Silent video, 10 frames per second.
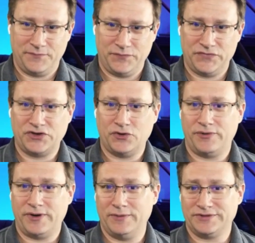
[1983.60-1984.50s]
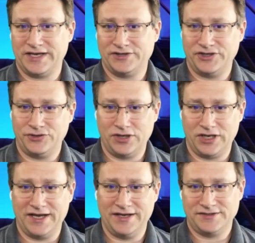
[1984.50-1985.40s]
So we were able to actually
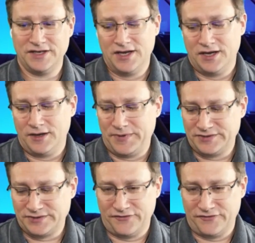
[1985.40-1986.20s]
utilize basically